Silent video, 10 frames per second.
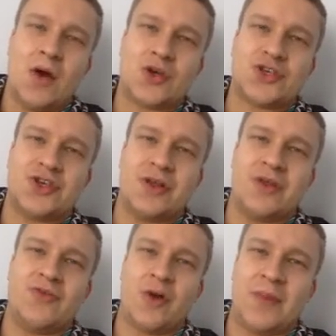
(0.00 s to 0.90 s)
Australia
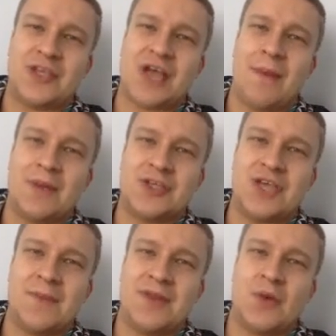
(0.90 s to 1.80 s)
in the Rugby
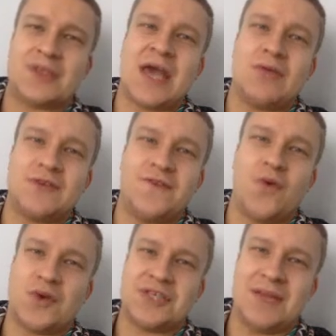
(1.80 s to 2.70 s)
Championship, but they were down to
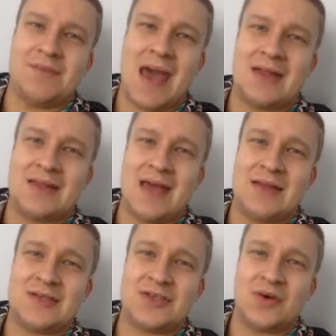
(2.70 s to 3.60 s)
14 men
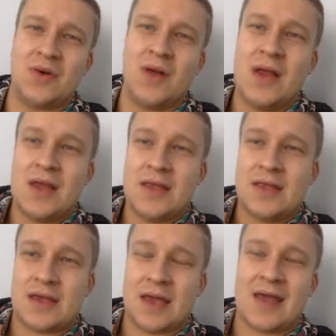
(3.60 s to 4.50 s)
then, so
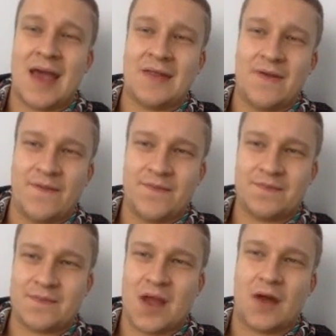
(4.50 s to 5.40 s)
you can kind of
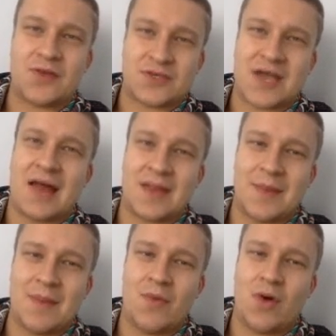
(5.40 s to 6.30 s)
understand it a
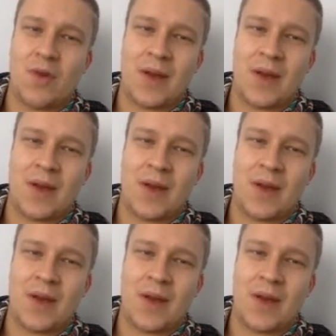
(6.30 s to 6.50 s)
bit more.